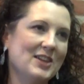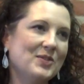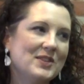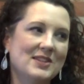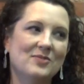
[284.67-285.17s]
It
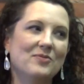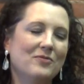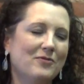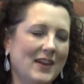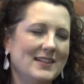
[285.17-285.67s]
was
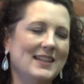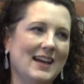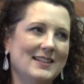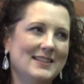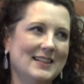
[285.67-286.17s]
a
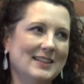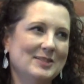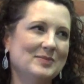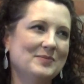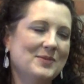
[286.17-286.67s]
fantastic
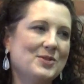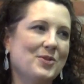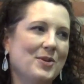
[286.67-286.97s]
store.